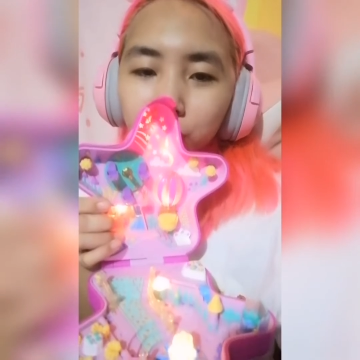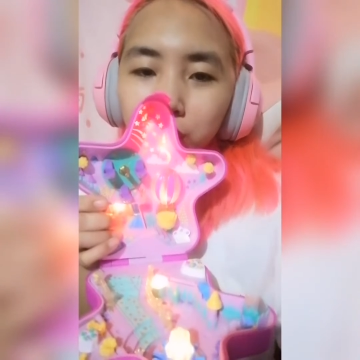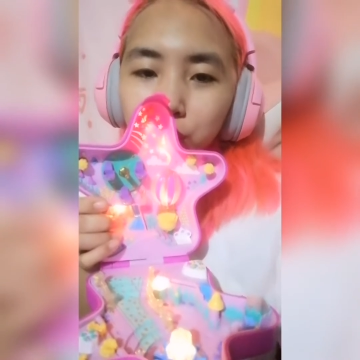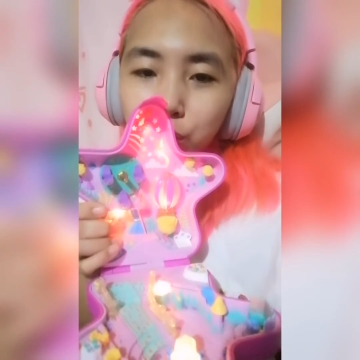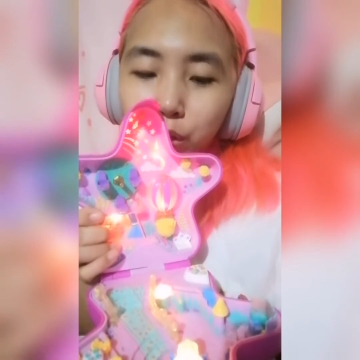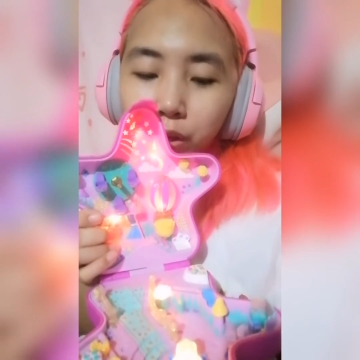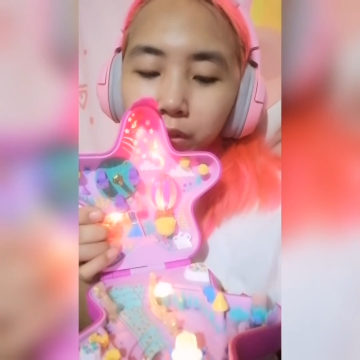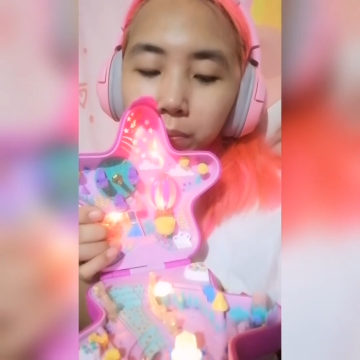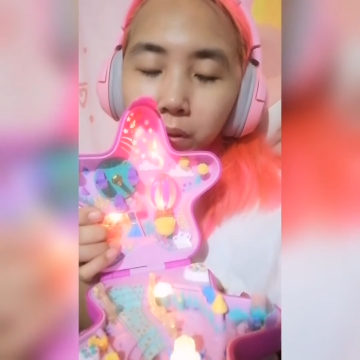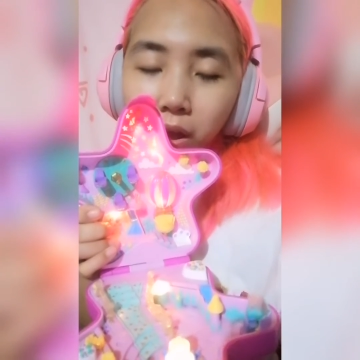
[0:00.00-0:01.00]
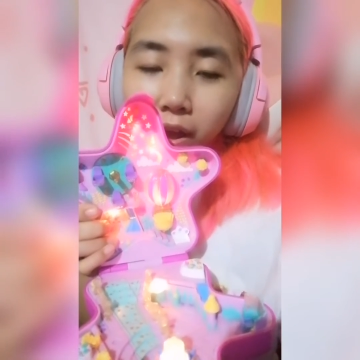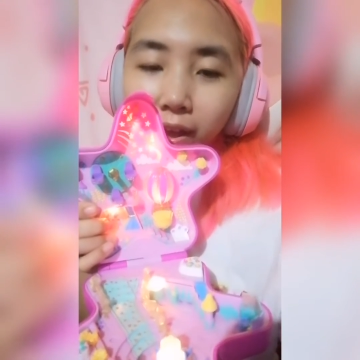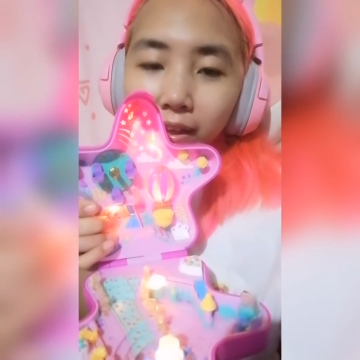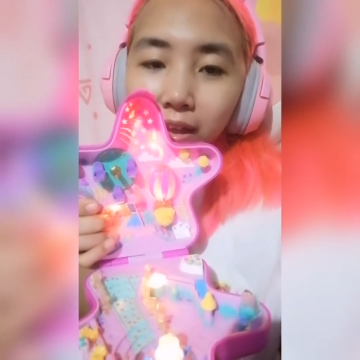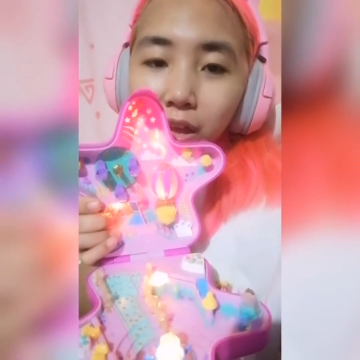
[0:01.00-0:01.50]
enjoyed
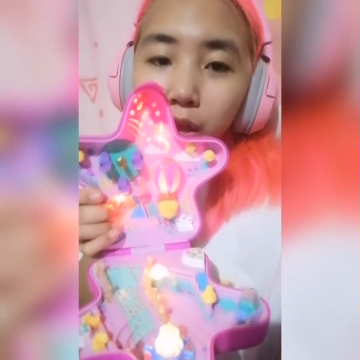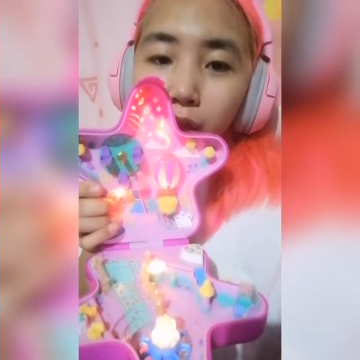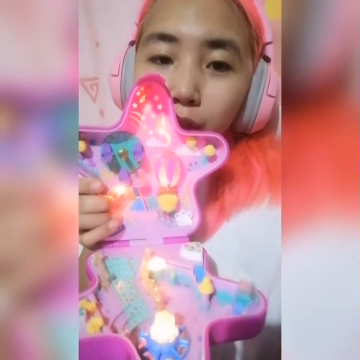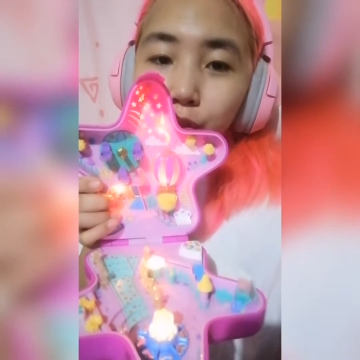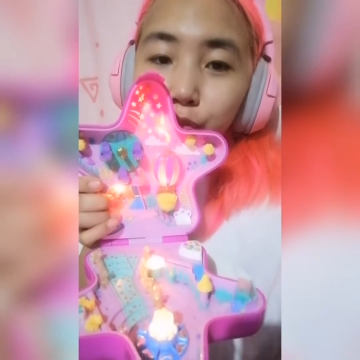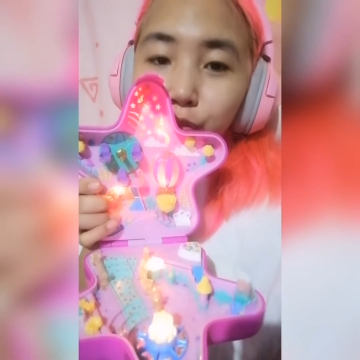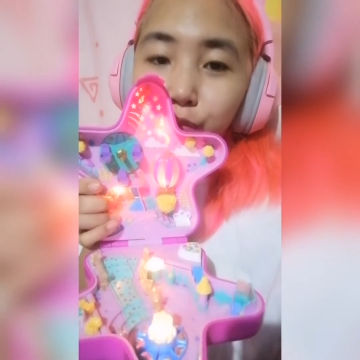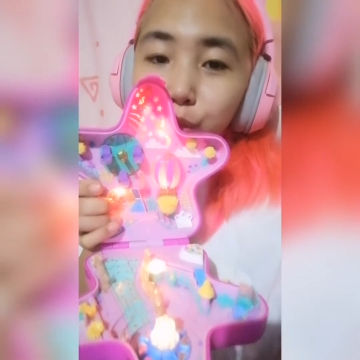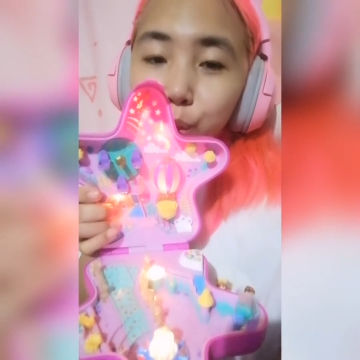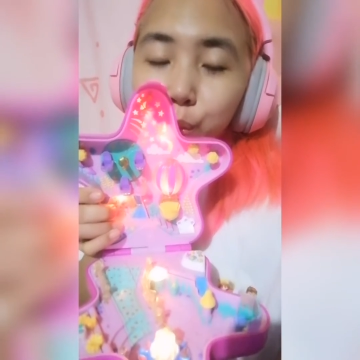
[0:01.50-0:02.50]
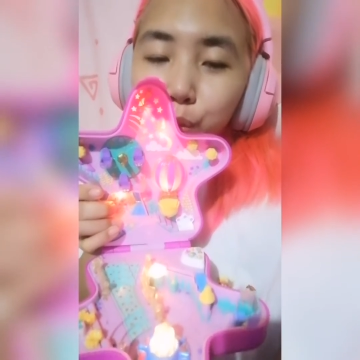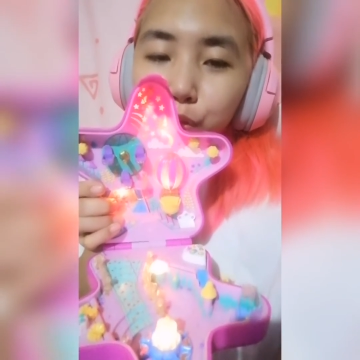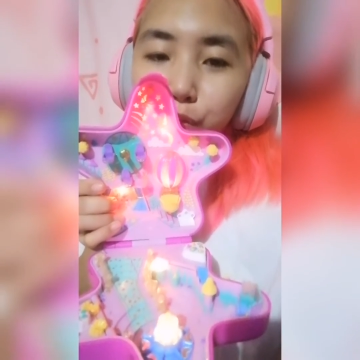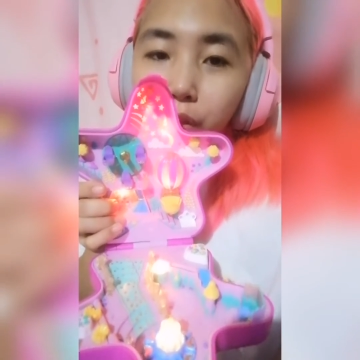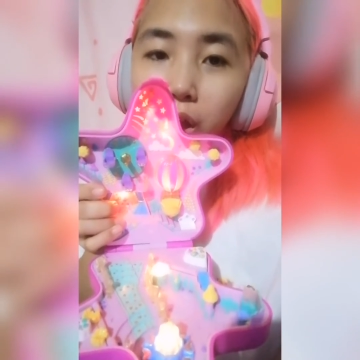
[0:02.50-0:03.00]
my review
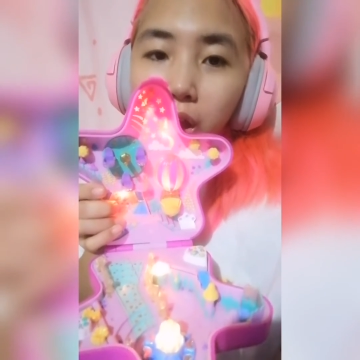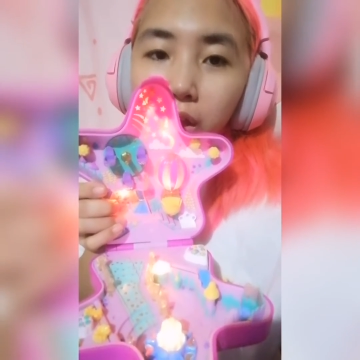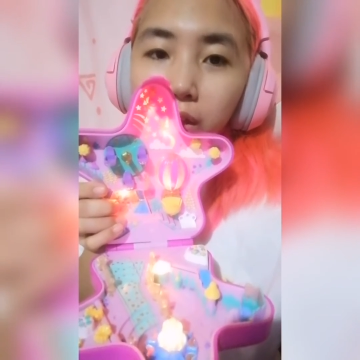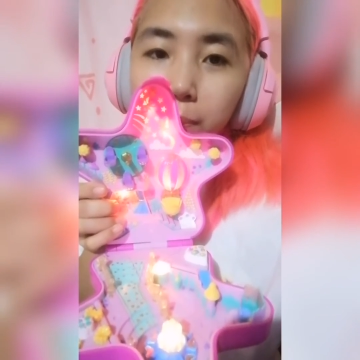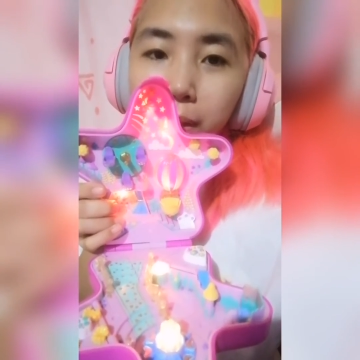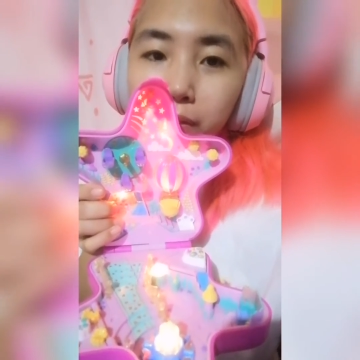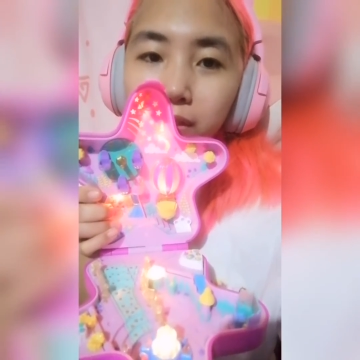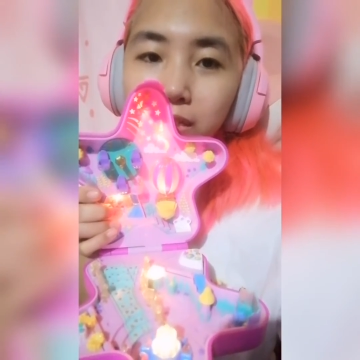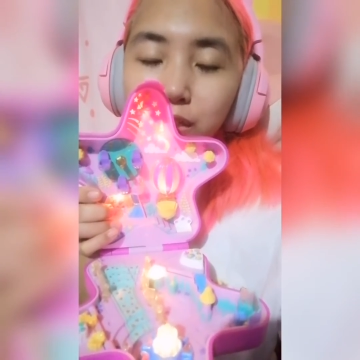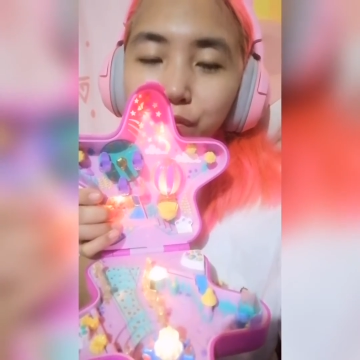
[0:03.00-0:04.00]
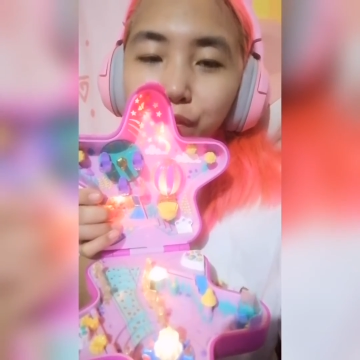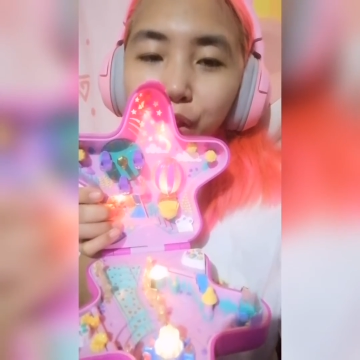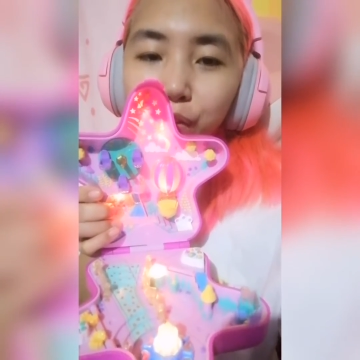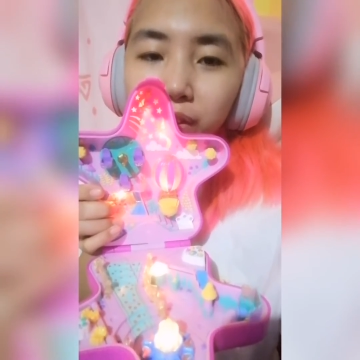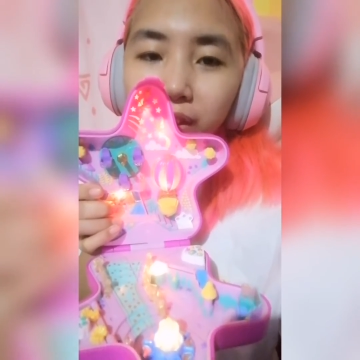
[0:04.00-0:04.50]
or vlog about this
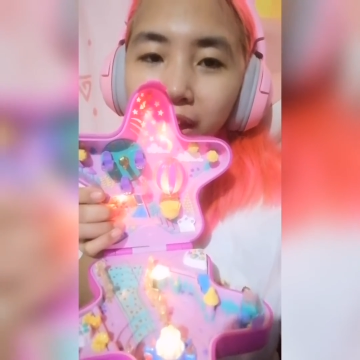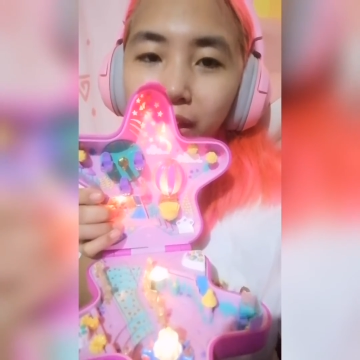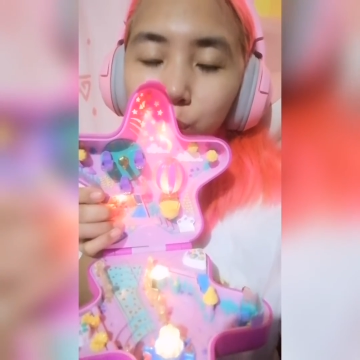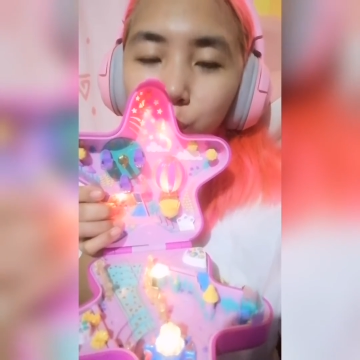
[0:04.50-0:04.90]
Fairylight